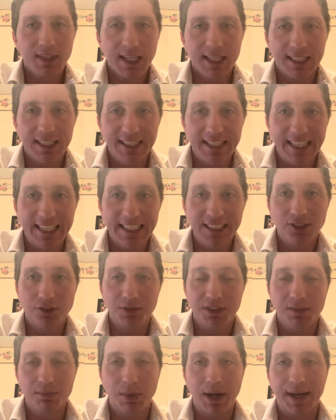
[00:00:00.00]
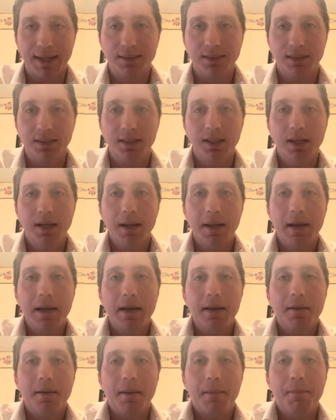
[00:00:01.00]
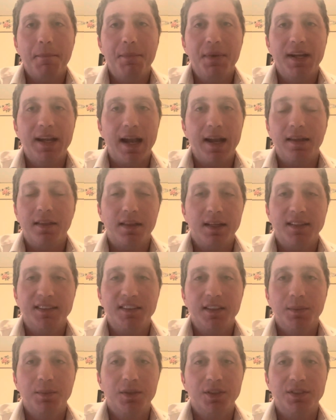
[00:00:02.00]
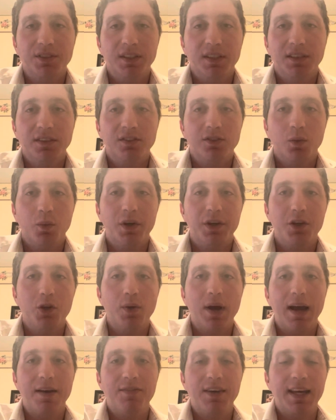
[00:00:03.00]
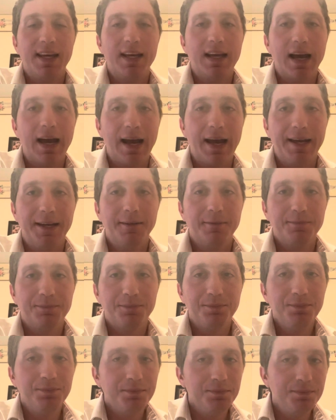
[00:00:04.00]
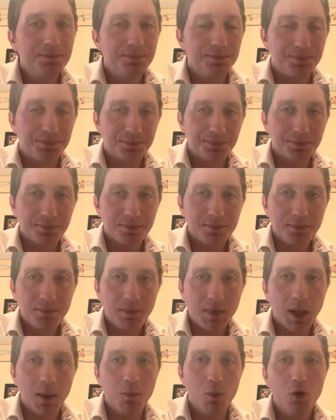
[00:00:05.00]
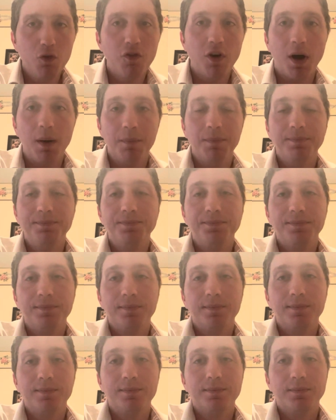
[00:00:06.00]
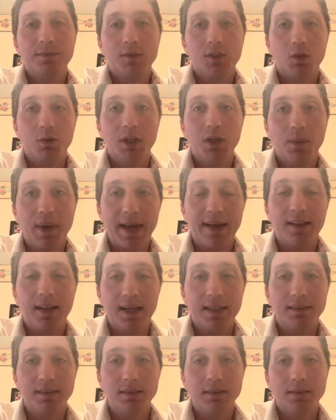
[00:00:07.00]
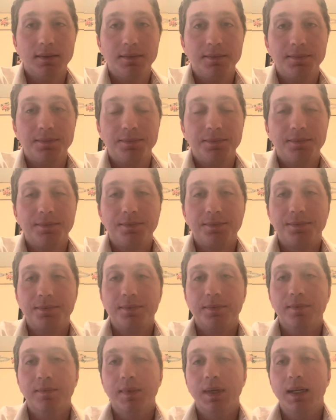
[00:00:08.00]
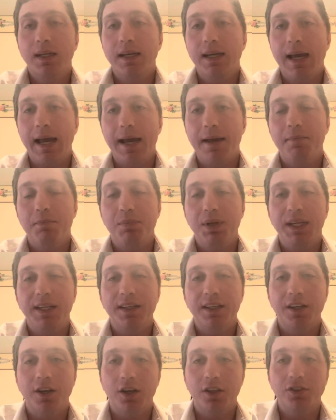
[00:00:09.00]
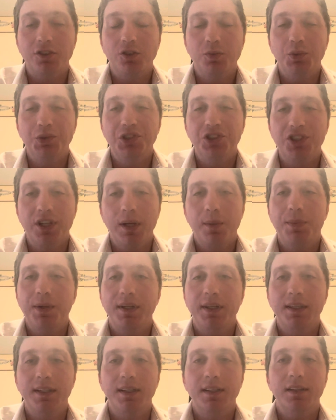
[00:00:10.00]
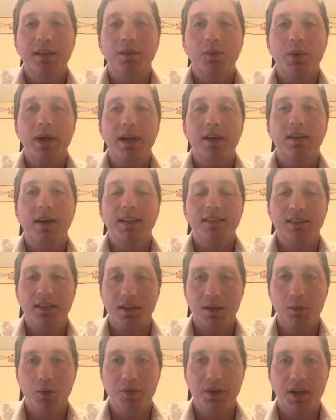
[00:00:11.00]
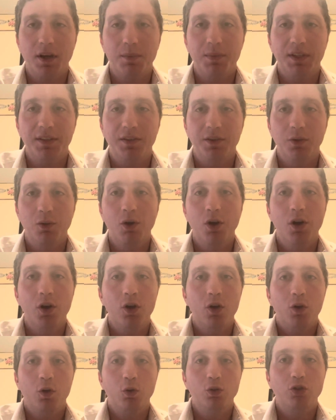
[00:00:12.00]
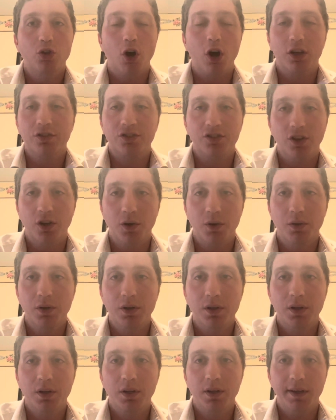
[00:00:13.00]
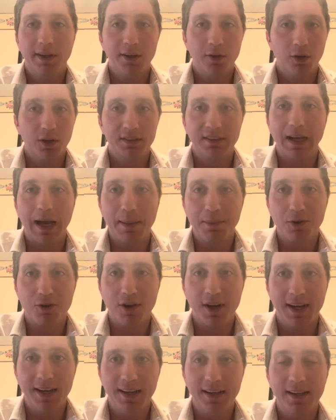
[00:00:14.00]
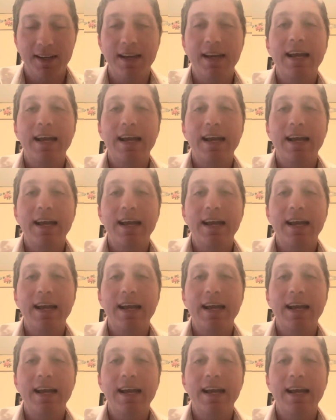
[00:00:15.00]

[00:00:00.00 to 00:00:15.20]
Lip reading: in the history of boxing been anything similar to this, where you have a guy move up three weight classes and beat an undisputed champion in the weight class that they're moving up into, who's also an all-time great